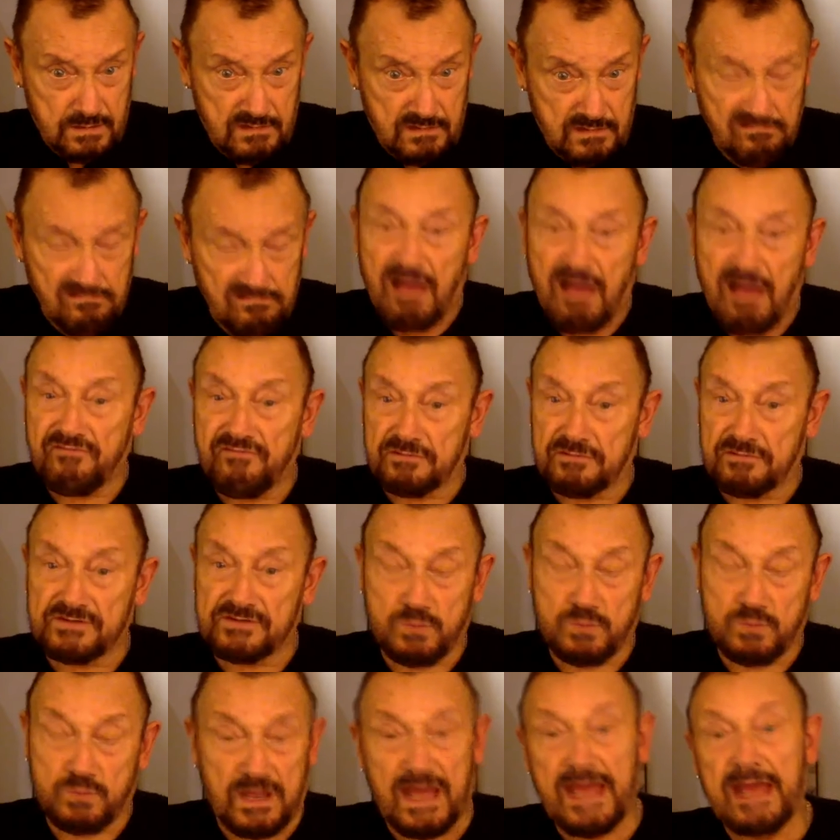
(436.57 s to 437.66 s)
rifles.
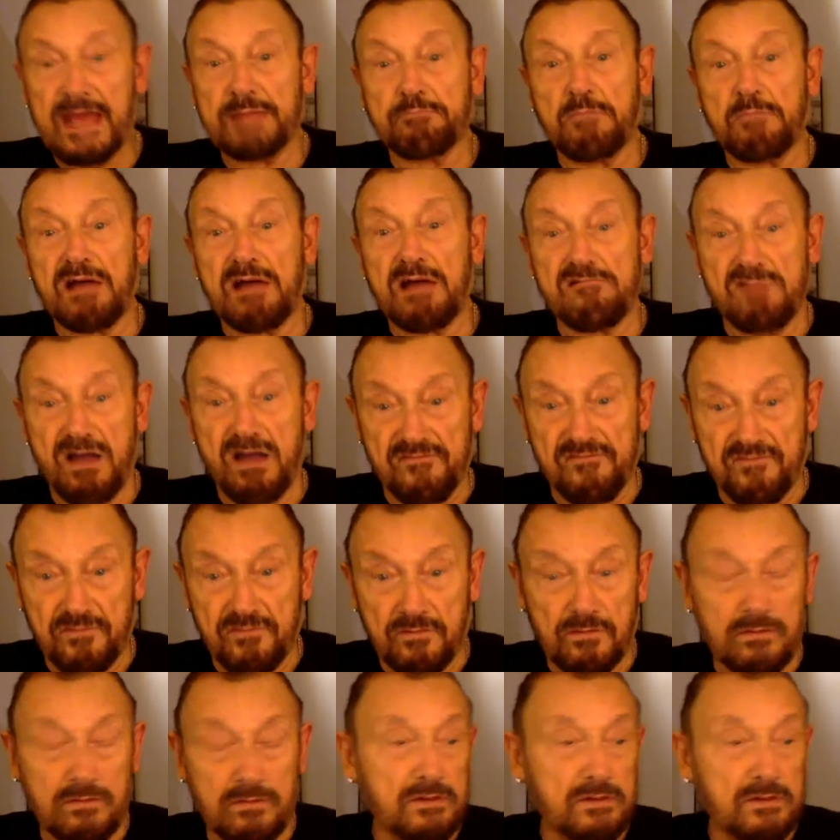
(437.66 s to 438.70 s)
Well, I had my rifle,